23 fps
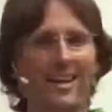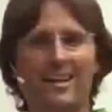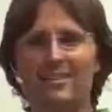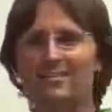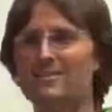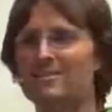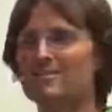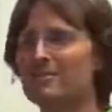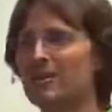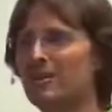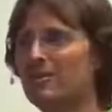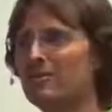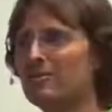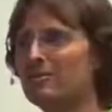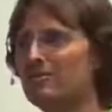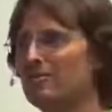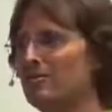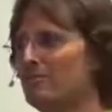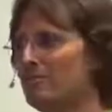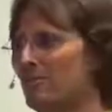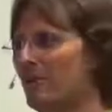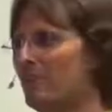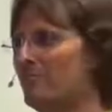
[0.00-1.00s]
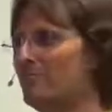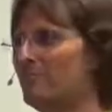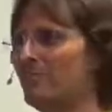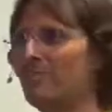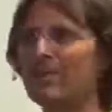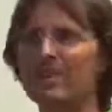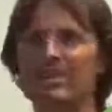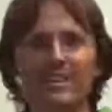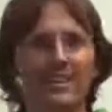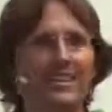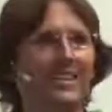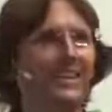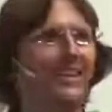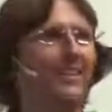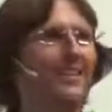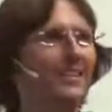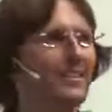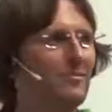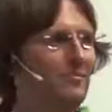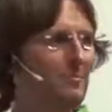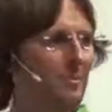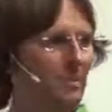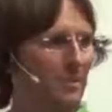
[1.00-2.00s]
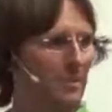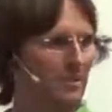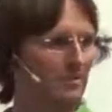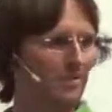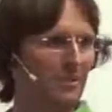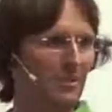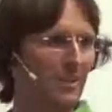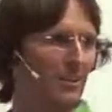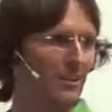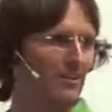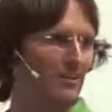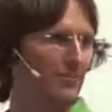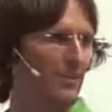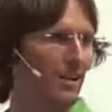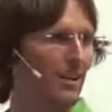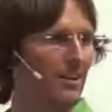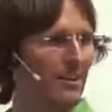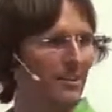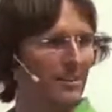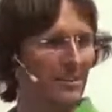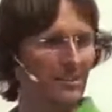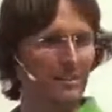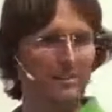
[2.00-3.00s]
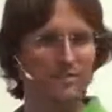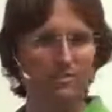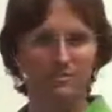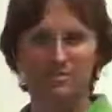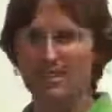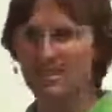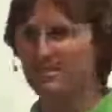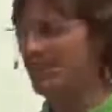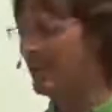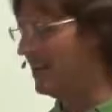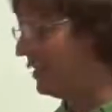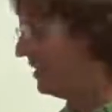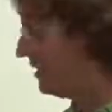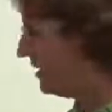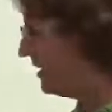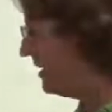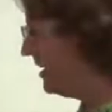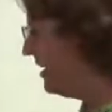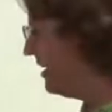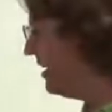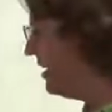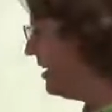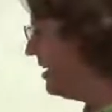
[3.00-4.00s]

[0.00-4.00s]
as the so-called overtly negative beliefs. Now, if I can illustrate that.